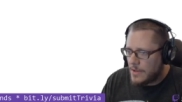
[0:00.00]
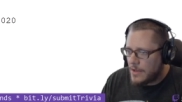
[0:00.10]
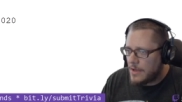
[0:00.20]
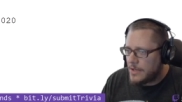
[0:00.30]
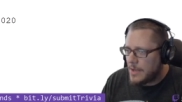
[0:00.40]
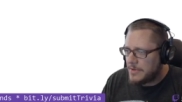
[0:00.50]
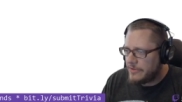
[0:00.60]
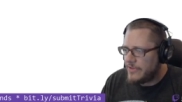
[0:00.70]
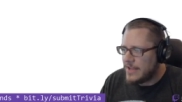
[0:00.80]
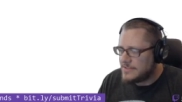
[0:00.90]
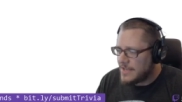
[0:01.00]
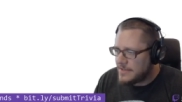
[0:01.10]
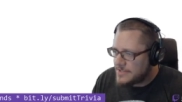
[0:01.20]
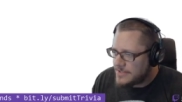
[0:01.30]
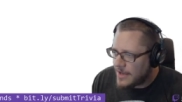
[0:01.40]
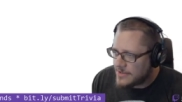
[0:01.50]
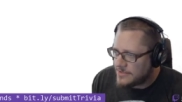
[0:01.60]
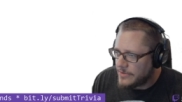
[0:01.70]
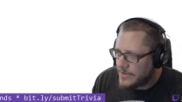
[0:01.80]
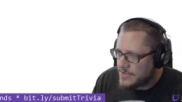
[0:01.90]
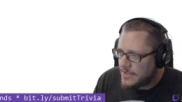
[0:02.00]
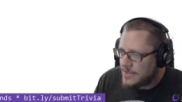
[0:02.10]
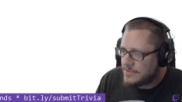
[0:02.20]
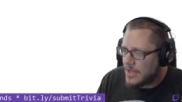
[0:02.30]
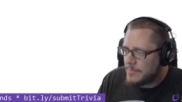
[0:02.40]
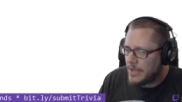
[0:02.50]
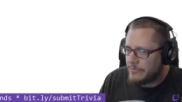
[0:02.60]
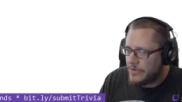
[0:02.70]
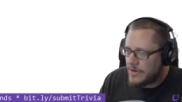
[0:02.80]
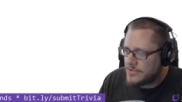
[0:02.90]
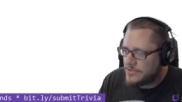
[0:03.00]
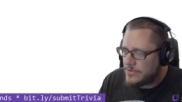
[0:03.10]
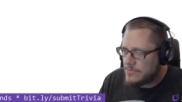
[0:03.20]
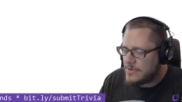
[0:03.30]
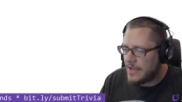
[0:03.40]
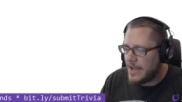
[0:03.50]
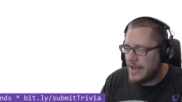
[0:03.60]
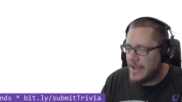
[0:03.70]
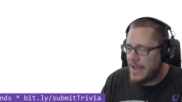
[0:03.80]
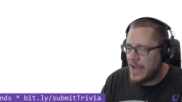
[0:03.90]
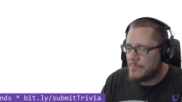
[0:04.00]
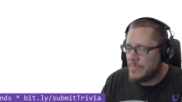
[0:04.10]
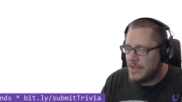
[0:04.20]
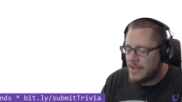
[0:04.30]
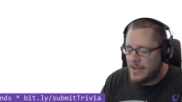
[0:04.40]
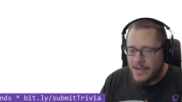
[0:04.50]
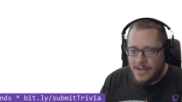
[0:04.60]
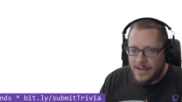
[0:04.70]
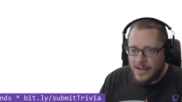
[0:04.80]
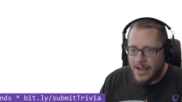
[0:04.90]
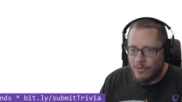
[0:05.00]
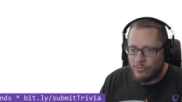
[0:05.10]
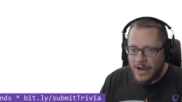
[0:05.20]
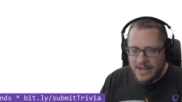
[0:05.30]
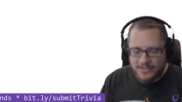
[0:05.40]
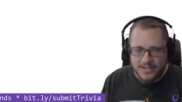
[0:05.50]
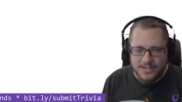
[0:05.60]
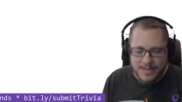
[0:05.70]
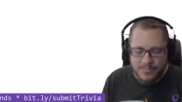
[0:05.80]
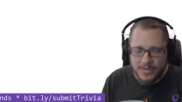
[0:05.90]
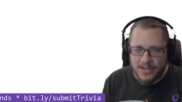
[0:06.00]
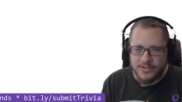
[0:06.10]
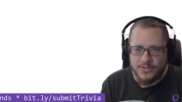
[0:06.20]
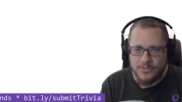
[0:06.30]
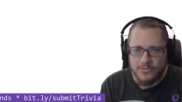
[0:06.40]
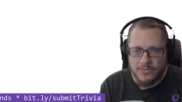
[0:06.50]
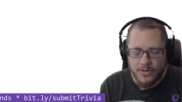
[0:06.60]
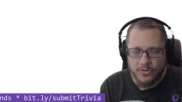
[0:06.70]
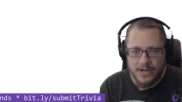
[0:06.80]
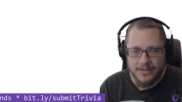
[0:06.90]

Upcoming events, NDC Oslo. This is coming up very soon. I am waist deep into creating